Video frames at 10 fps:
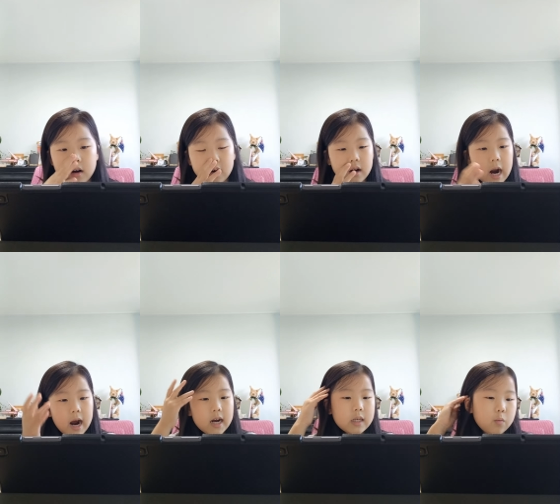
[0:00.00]
Her
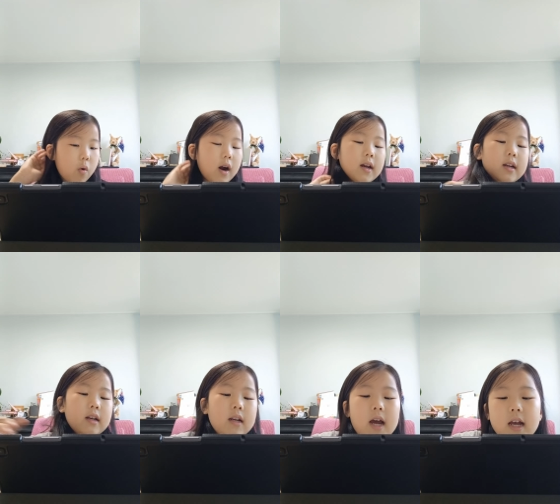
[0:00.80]
eyes
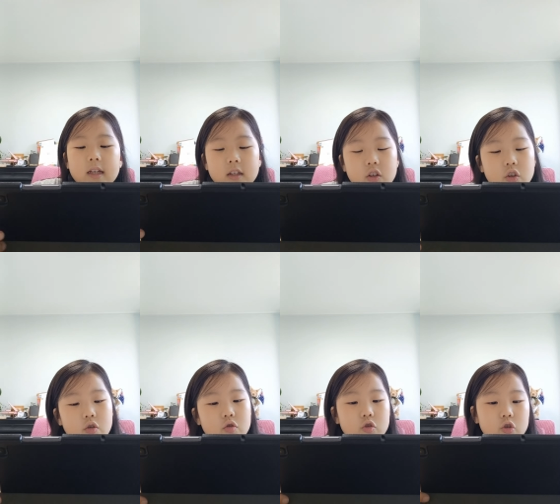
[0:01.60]
widened, and
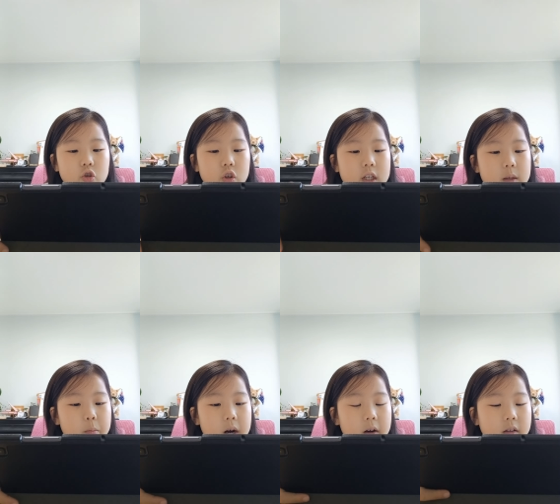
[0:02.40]
soon she
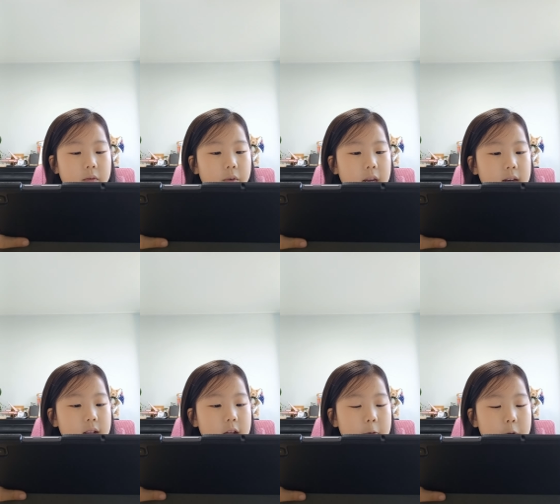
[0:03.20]
smiled
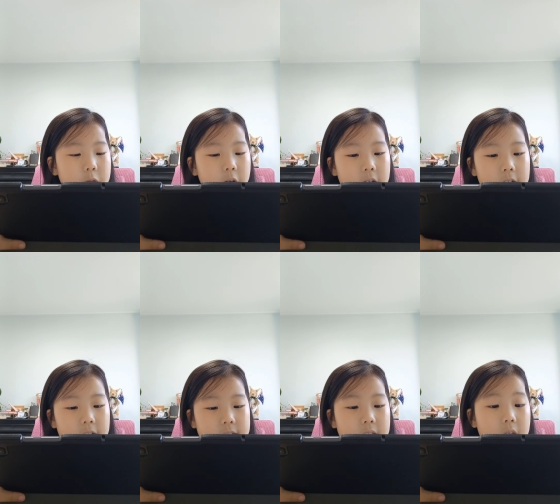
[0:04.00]
faintly with her
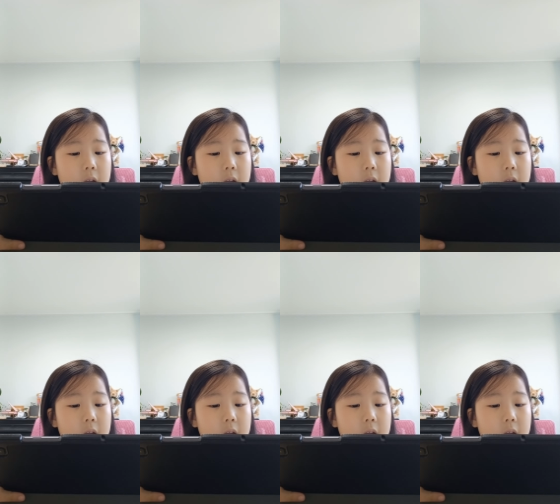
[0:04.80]
eyes.